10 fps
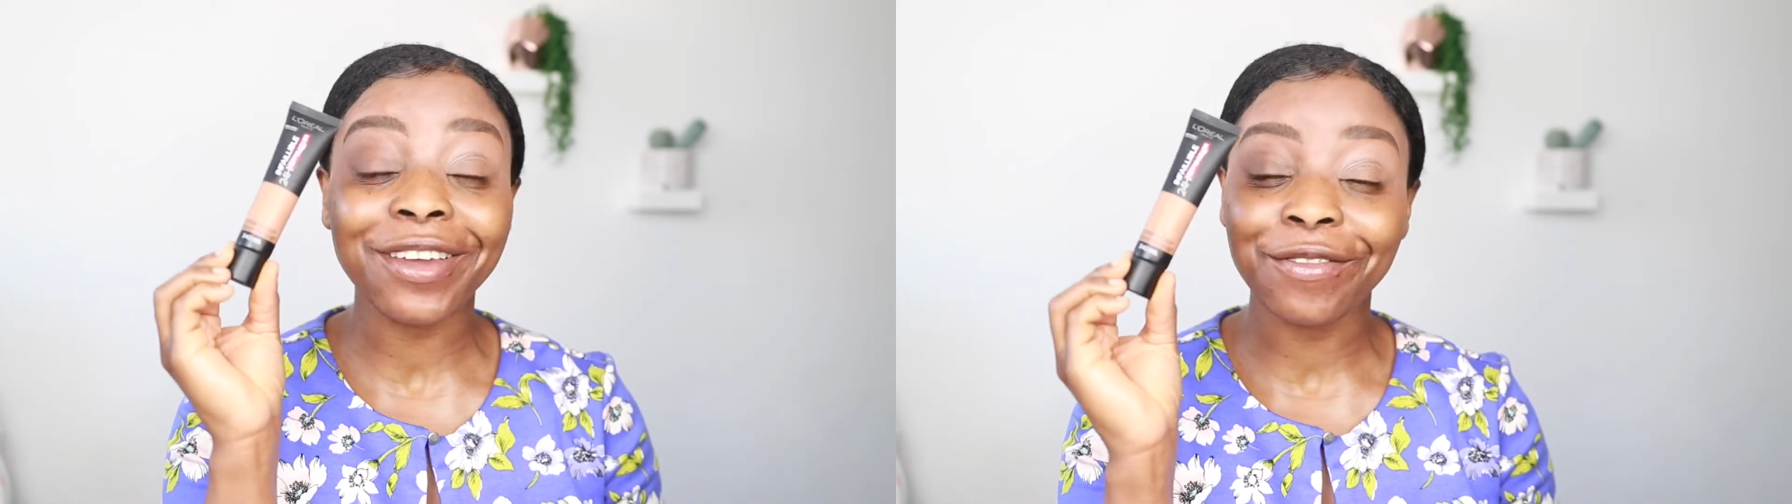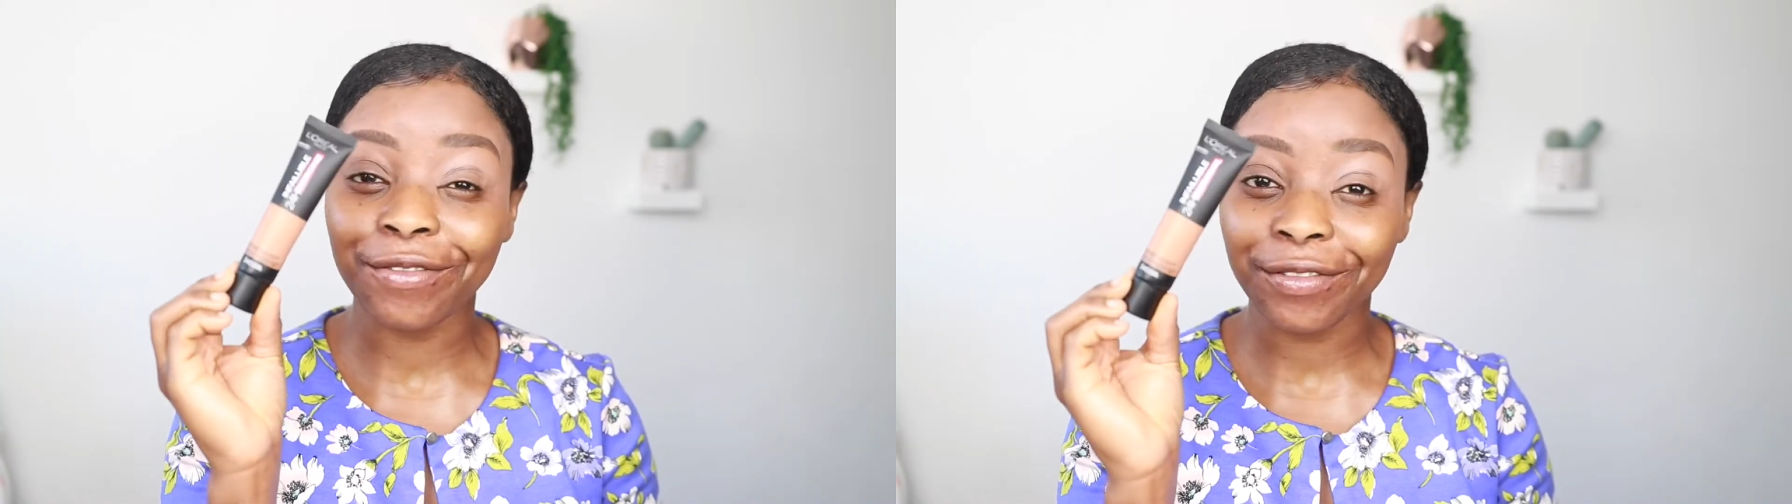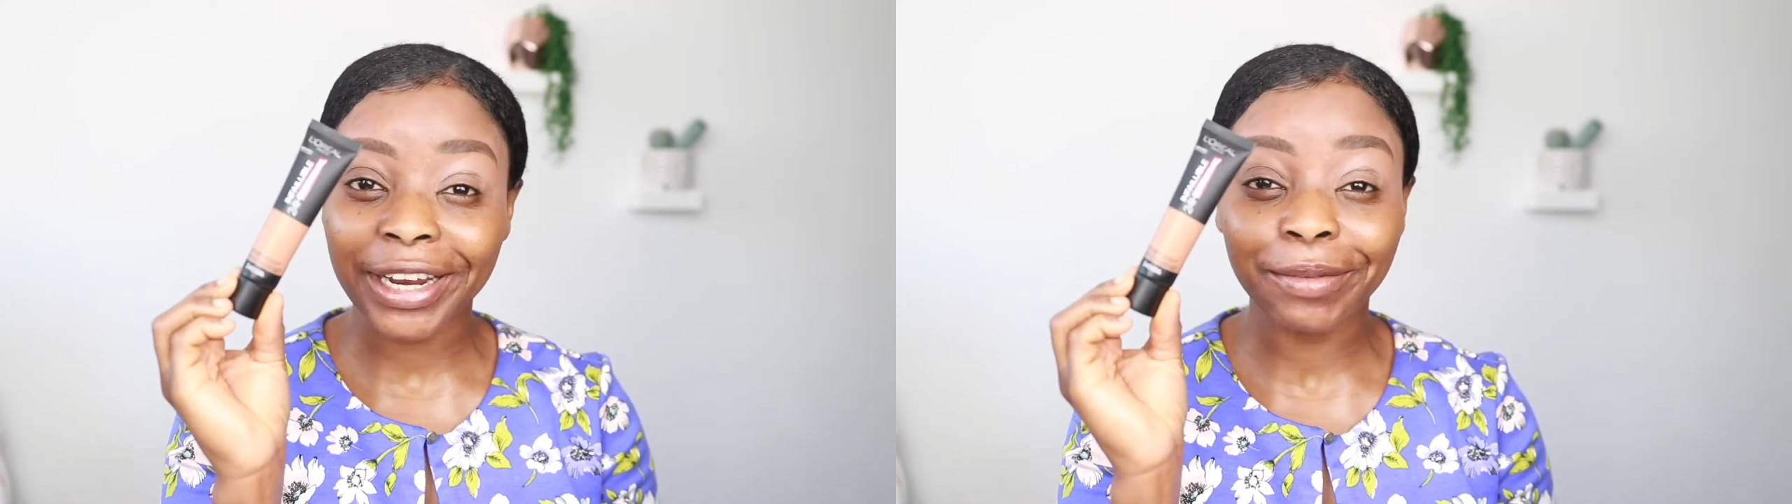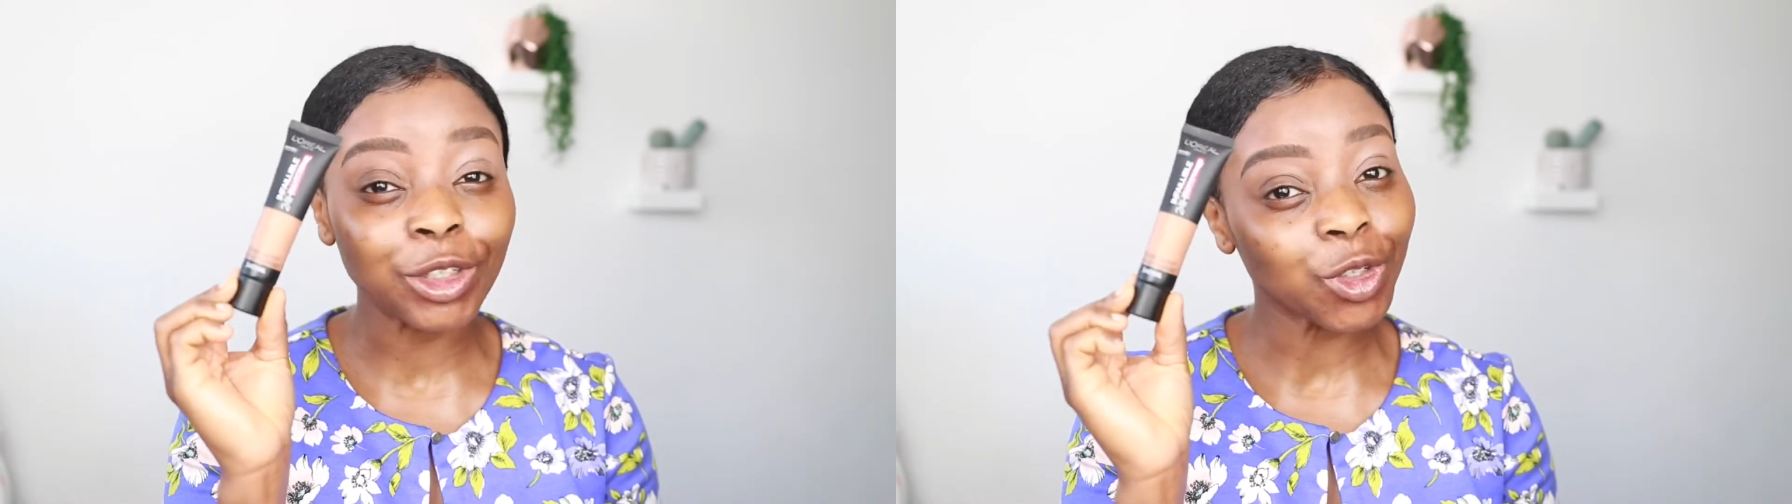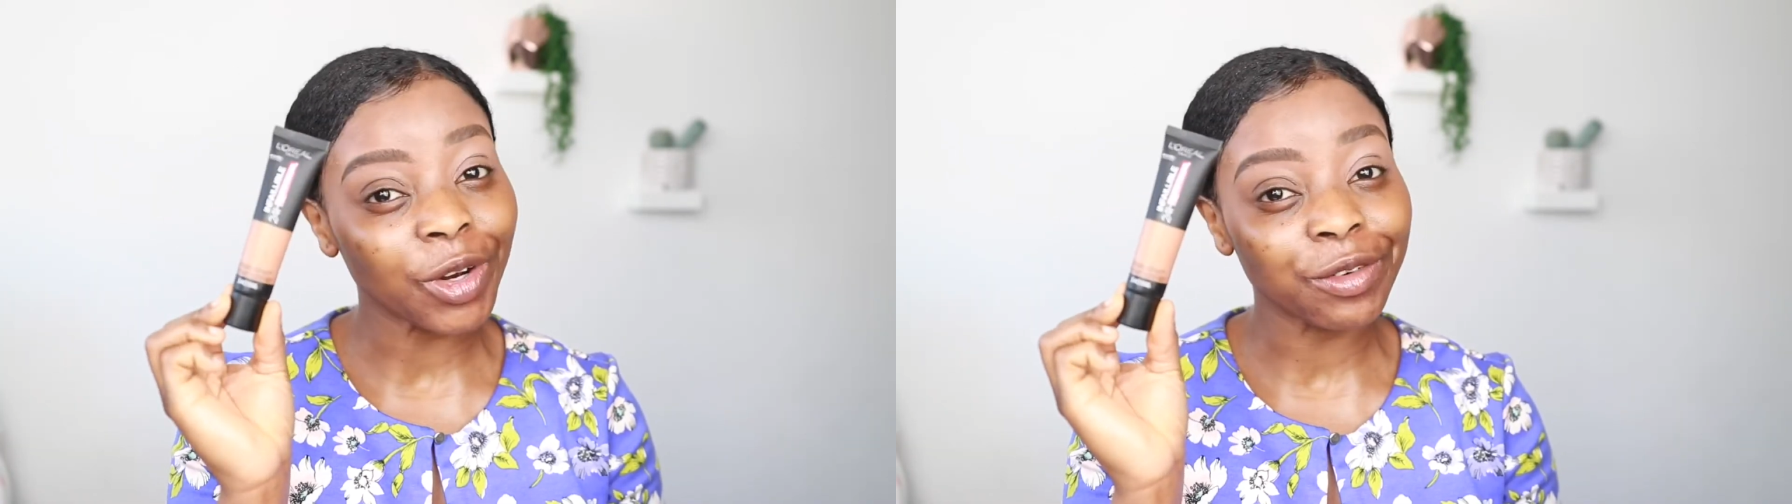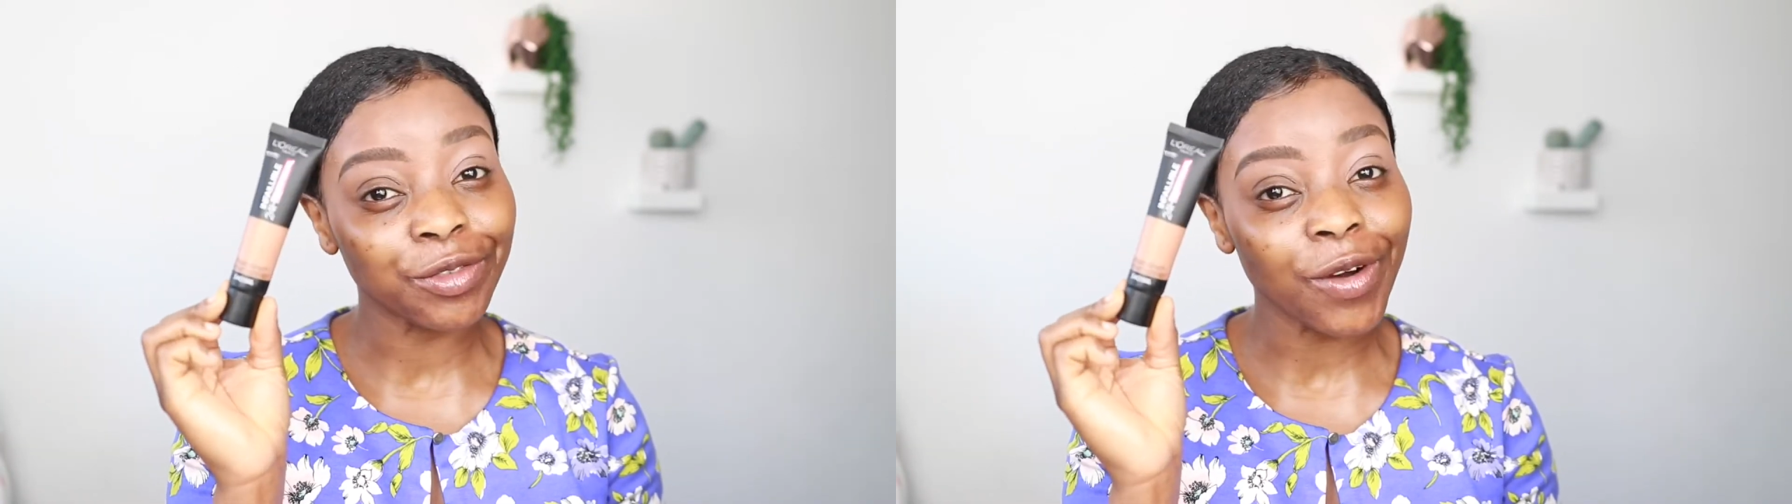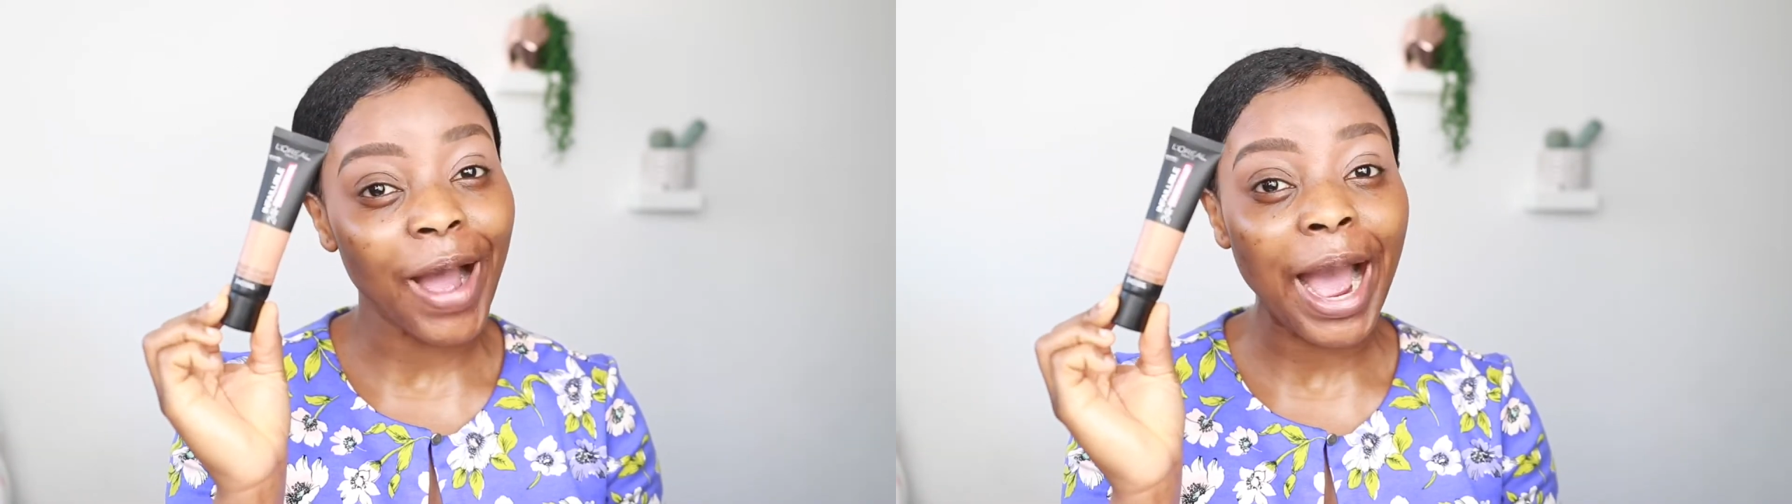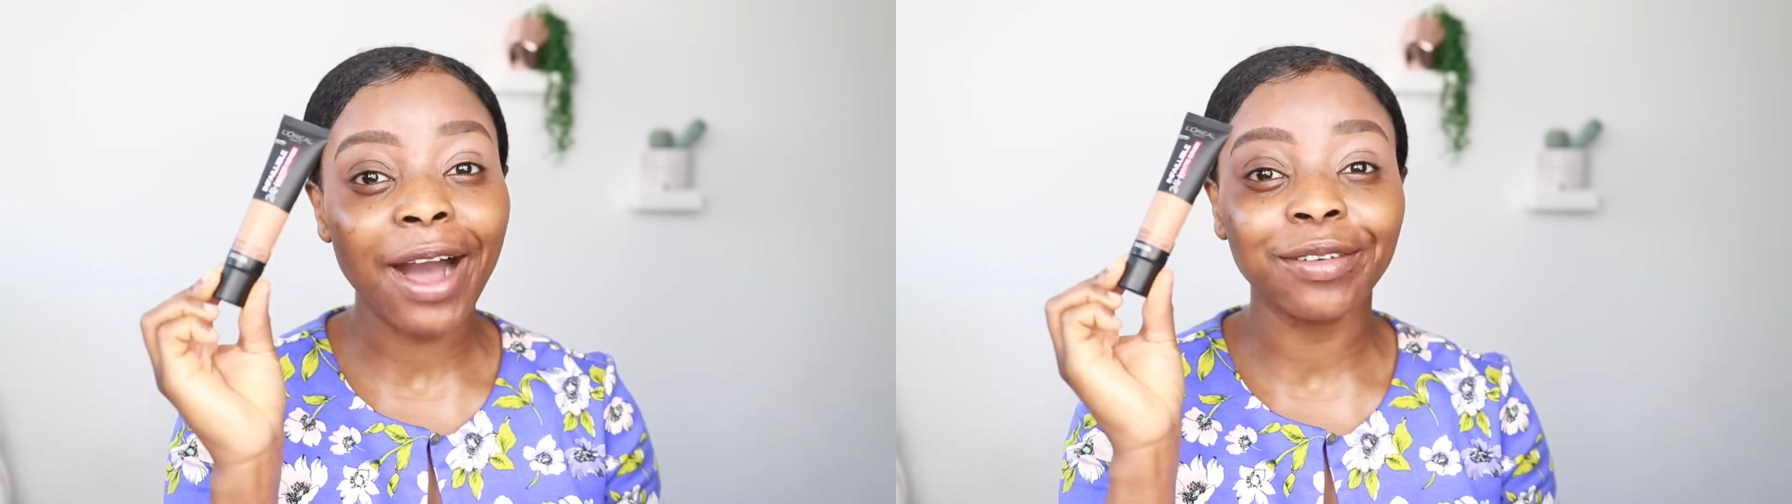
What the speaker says: Infallible 24-hour